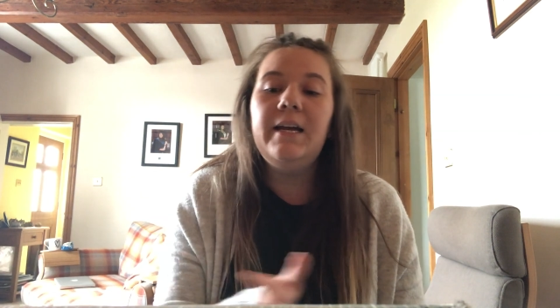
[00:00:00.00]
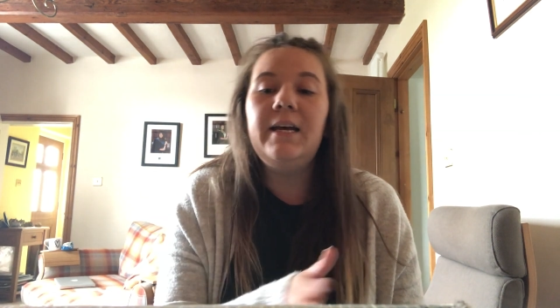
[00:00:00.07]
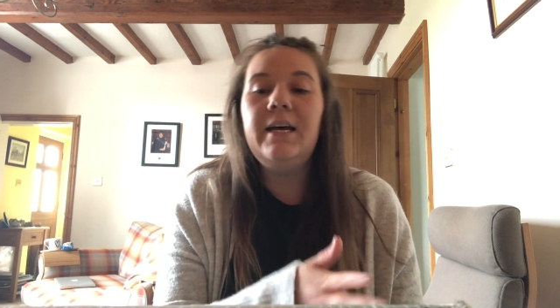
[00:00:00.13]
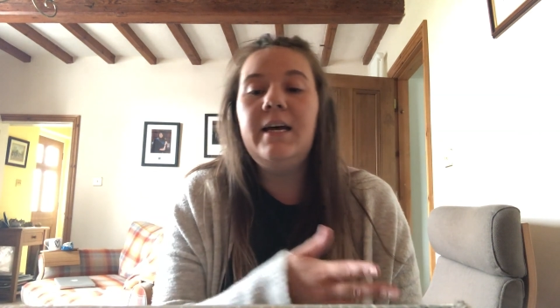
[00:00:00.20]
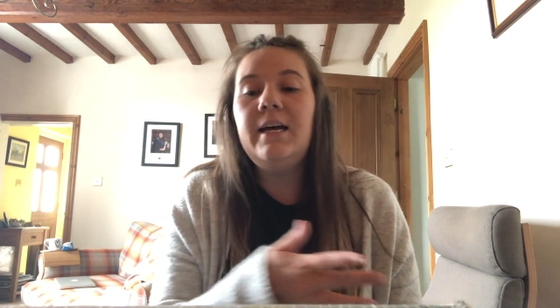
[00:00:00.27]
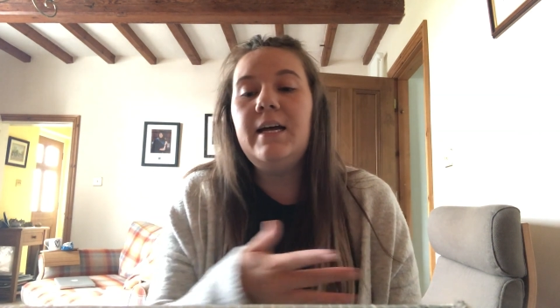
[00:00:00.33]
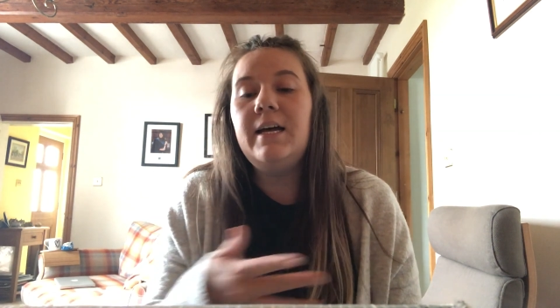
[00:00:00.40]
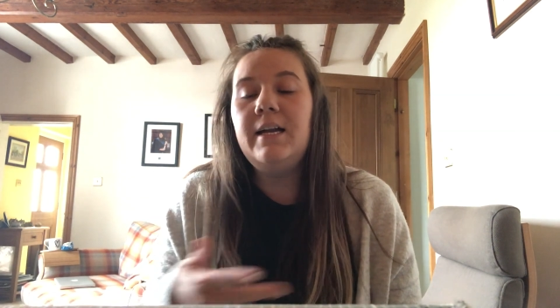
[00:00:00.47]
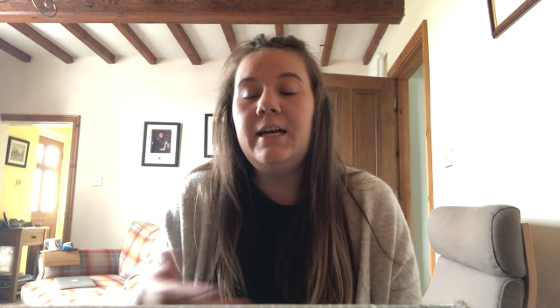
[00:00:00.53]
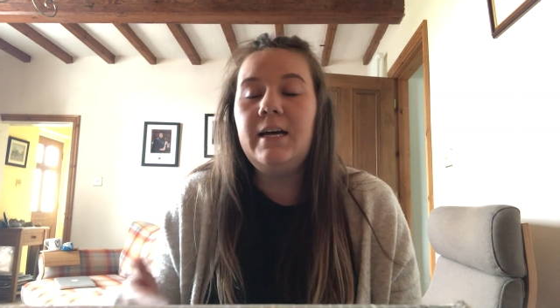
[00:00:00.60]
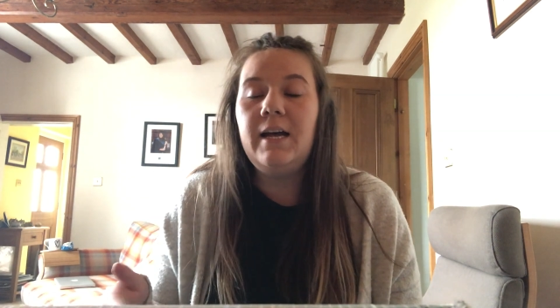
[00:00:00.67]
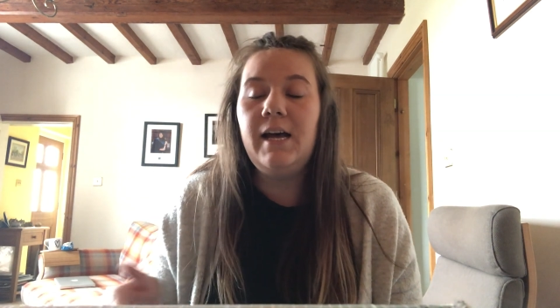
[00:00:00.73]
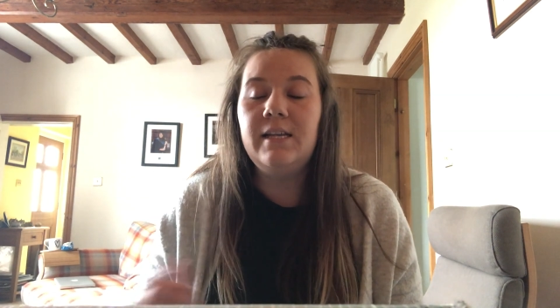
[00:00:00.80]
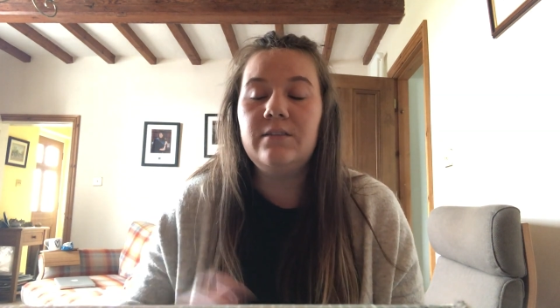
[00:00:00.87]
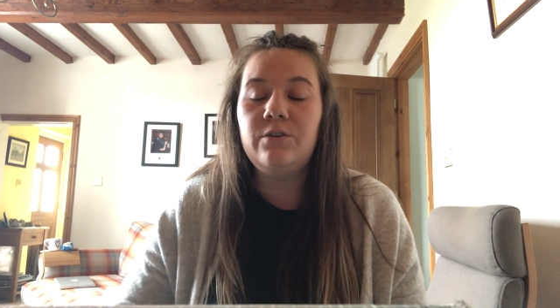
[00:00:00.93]
da
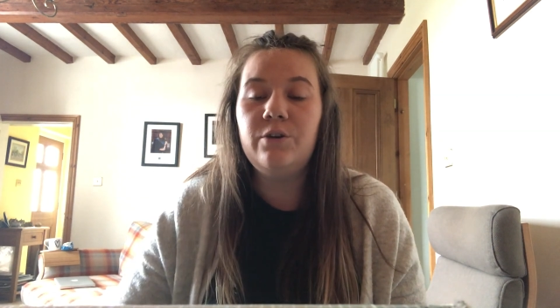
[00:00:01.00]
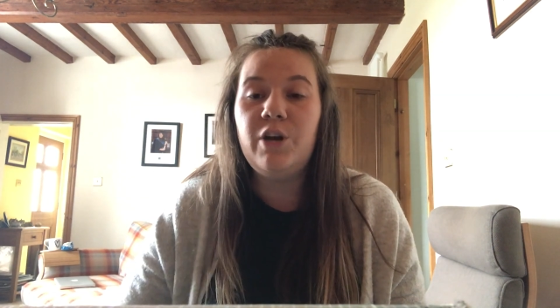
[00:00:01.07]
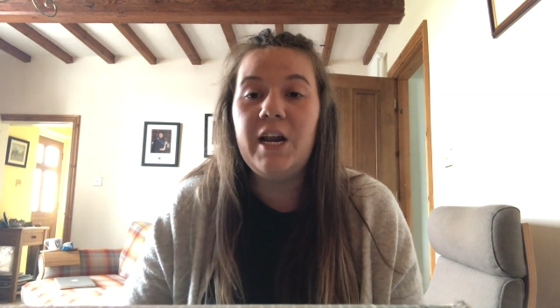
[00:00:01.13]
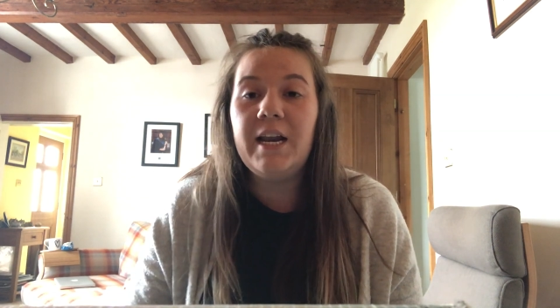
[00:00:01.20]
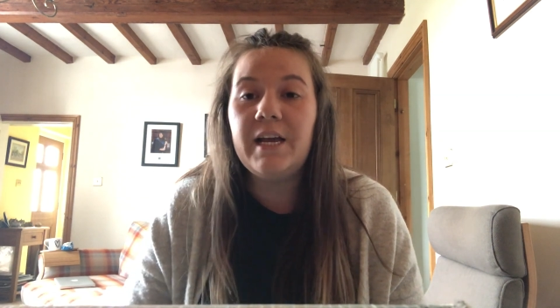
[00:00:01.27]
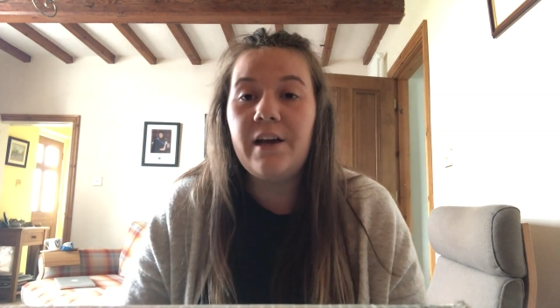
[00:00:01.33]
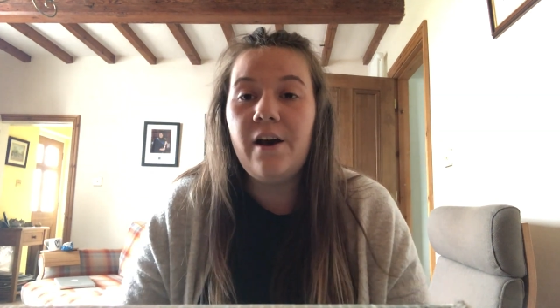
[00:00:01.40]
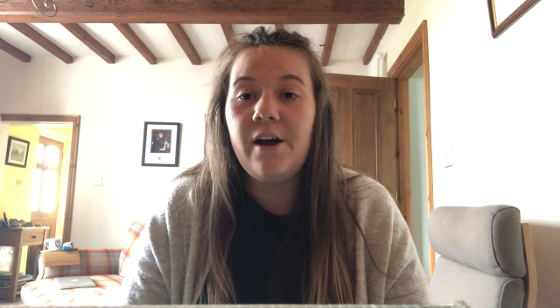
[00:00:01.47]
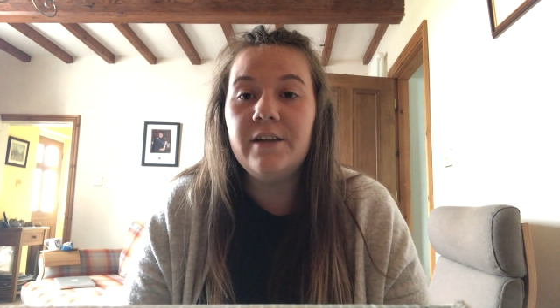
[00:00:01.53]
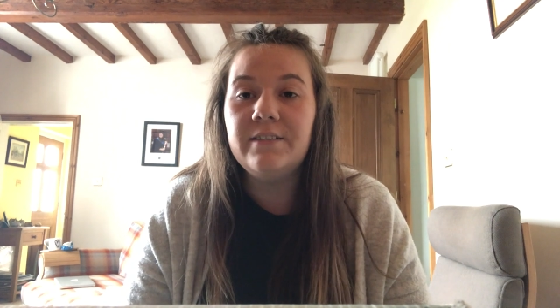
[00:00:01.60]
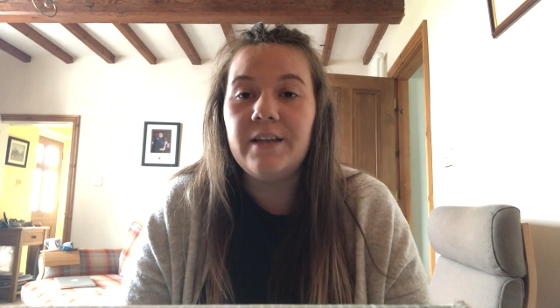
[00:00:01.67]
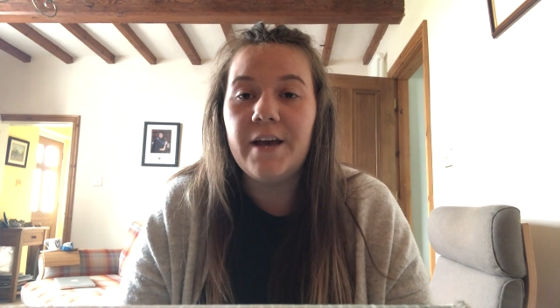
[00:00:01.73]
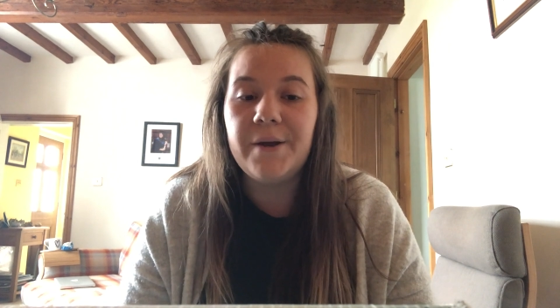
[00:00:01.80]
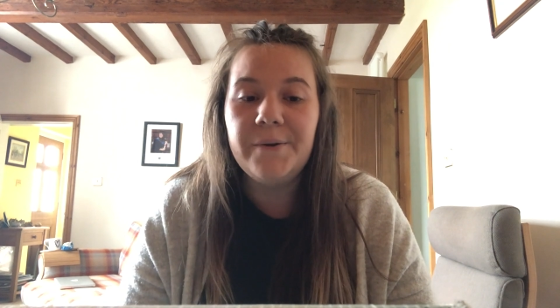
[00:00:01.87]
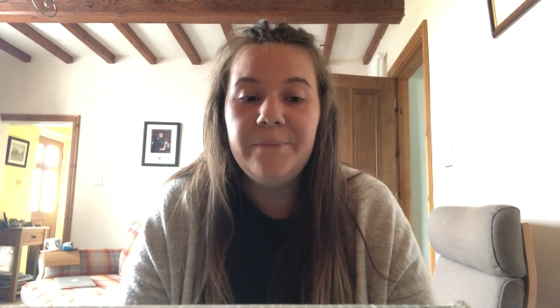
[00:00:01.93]
da, it's called
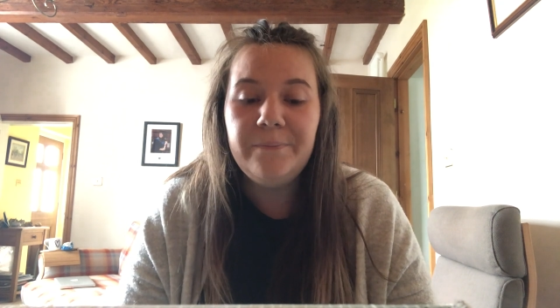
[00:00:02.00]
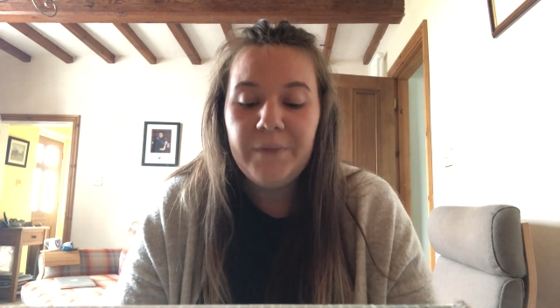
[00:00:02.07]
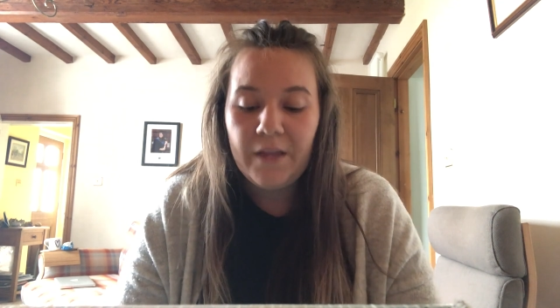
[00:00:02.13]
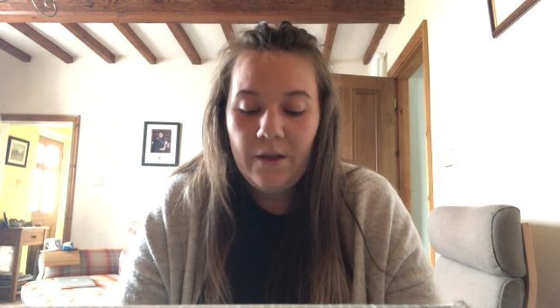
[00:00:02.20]
legato.